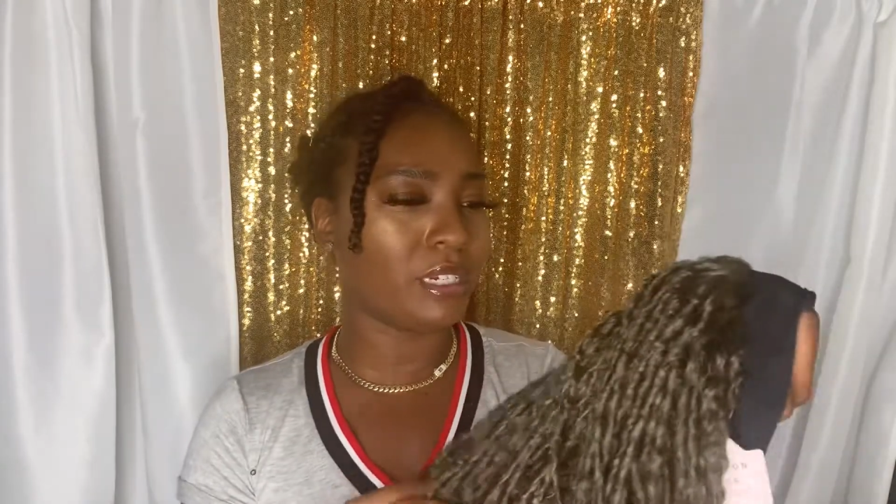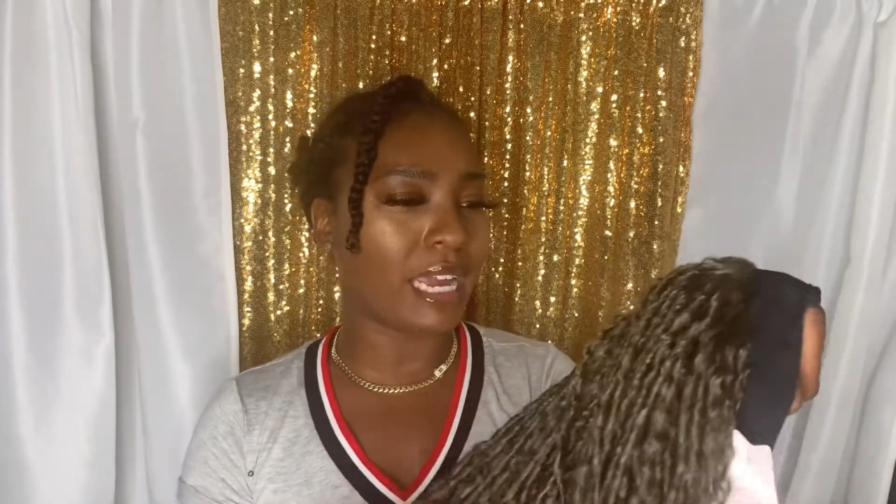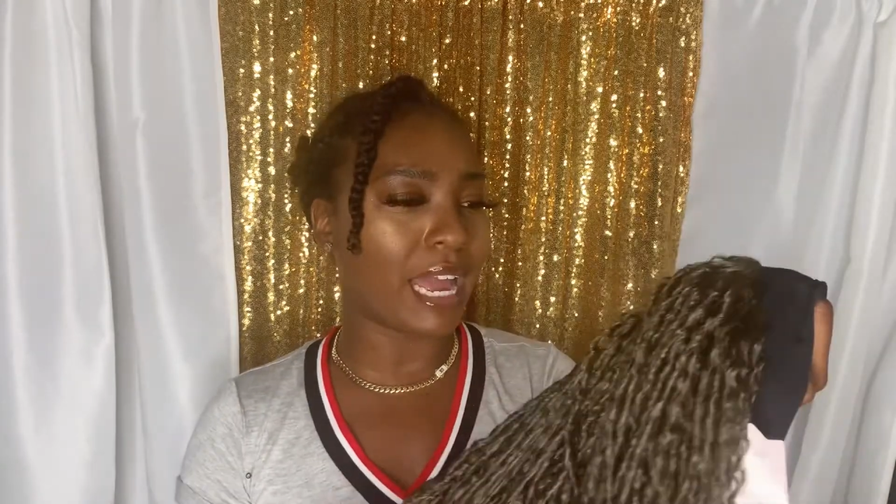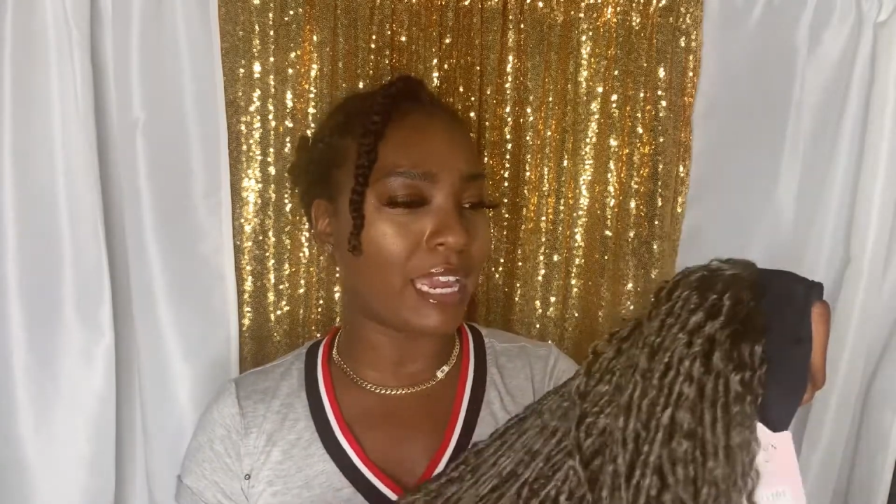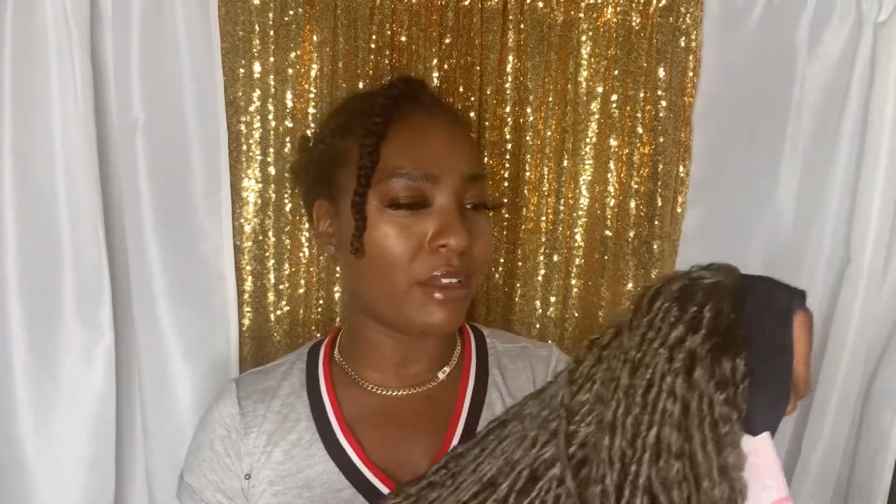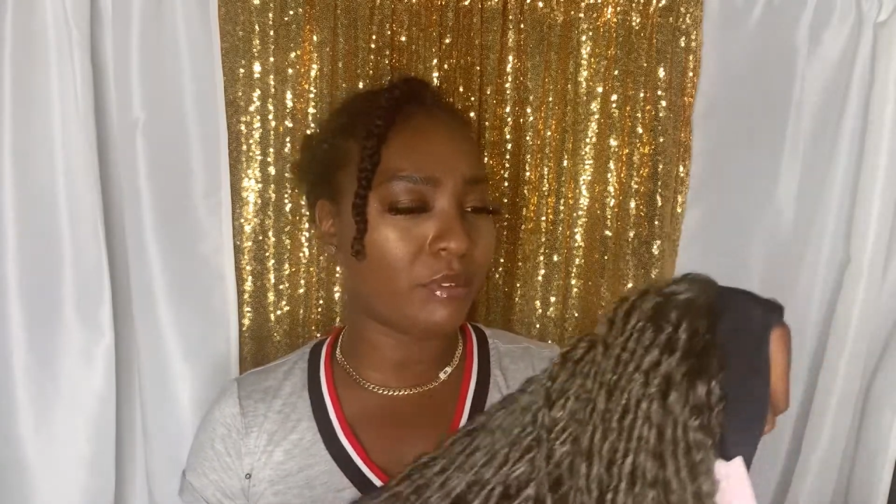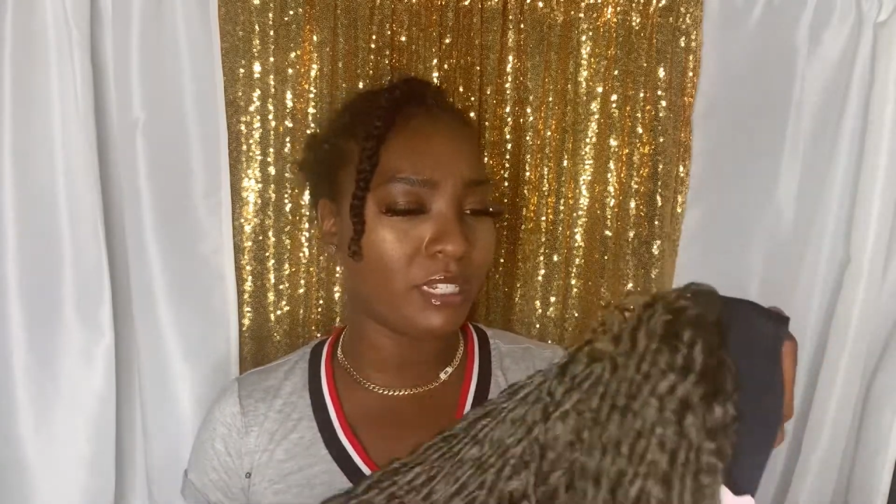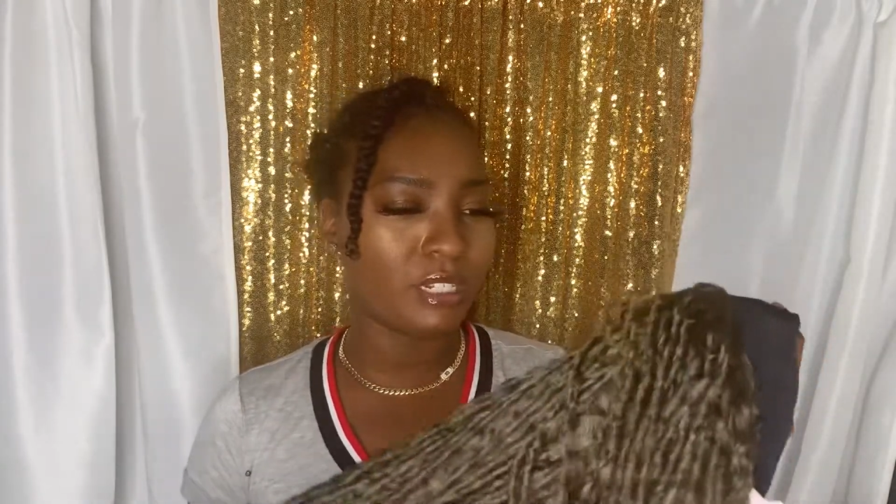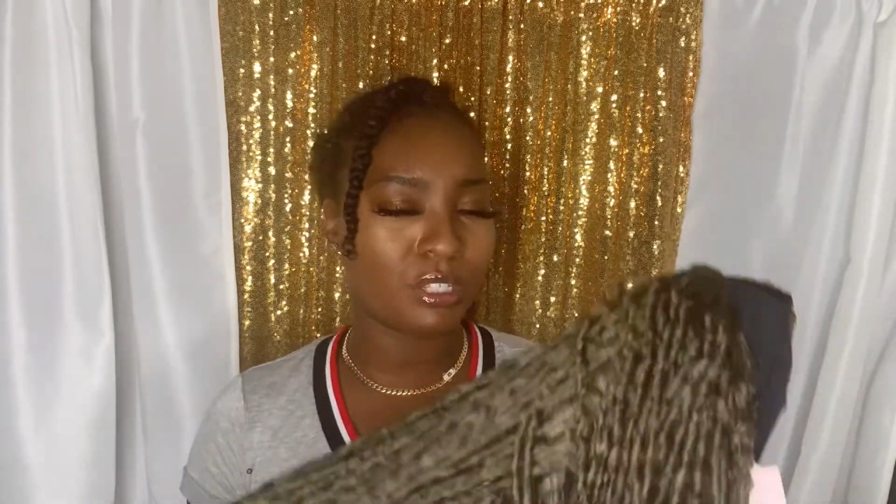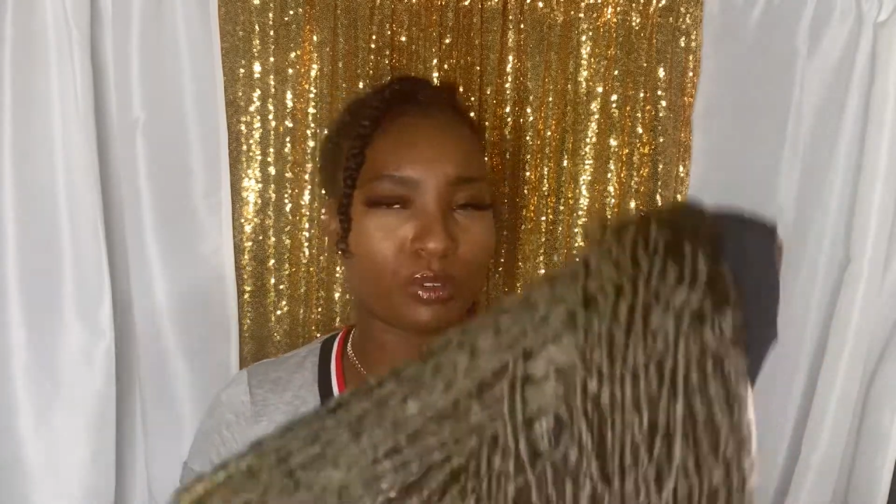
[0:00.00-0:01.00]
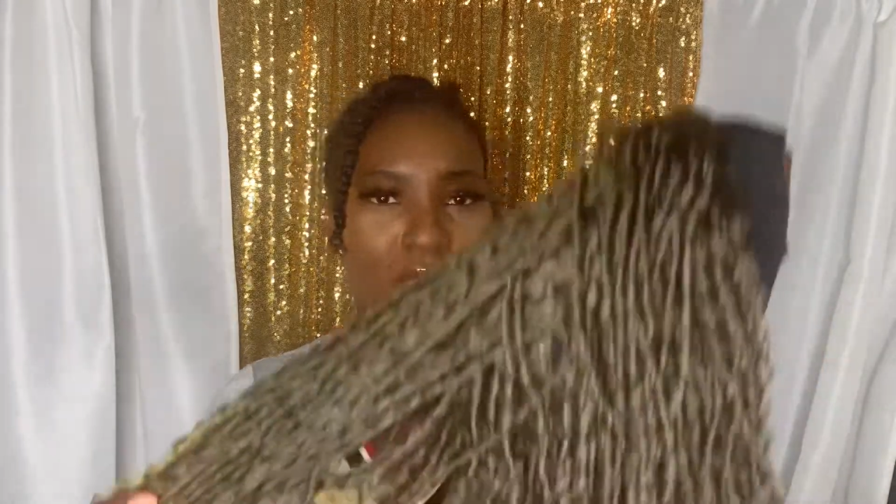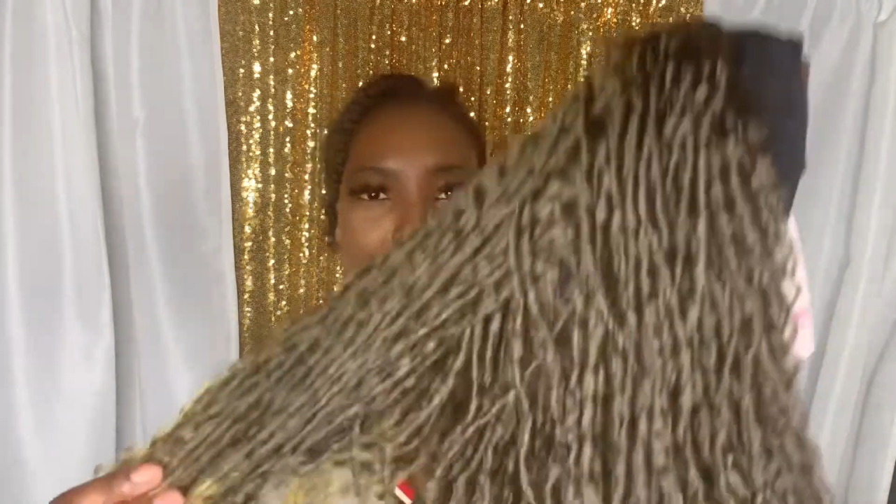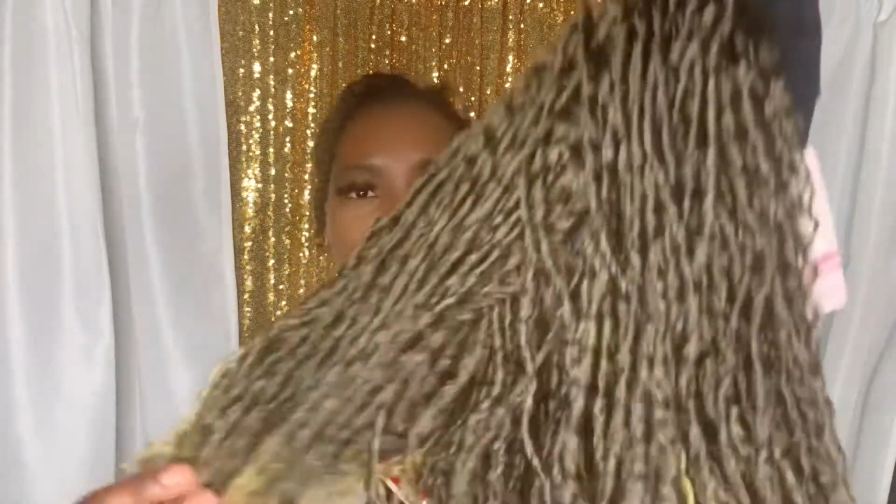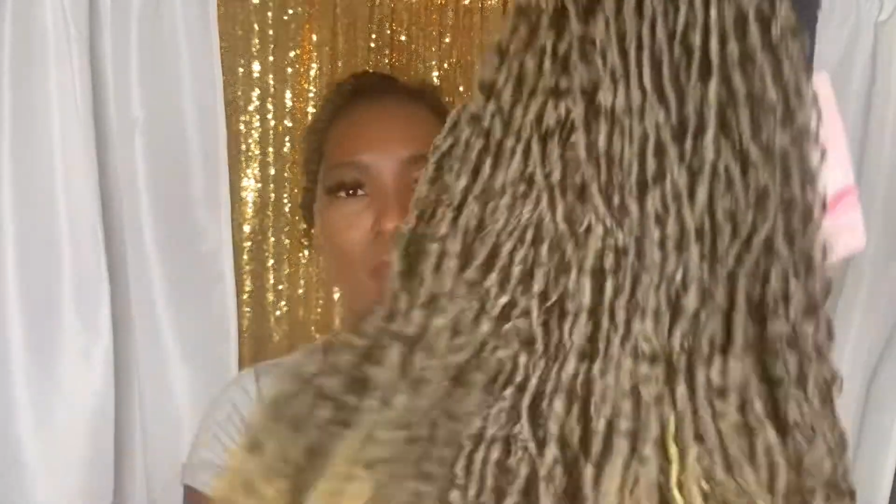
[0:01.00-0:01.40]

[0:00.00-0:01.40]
Like, I can't really describe it,